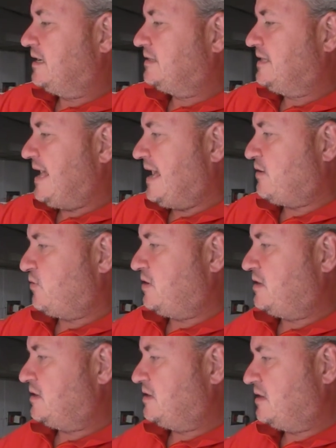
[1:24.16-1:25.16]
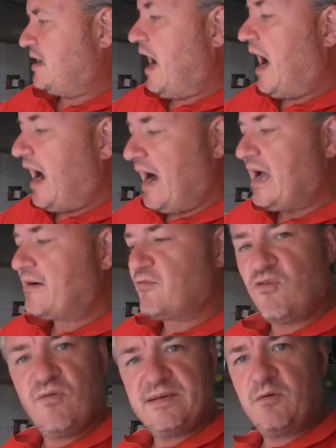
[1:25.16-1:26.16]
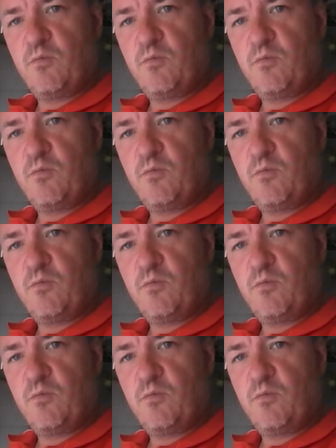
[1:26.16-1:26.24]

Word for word: Now, I have already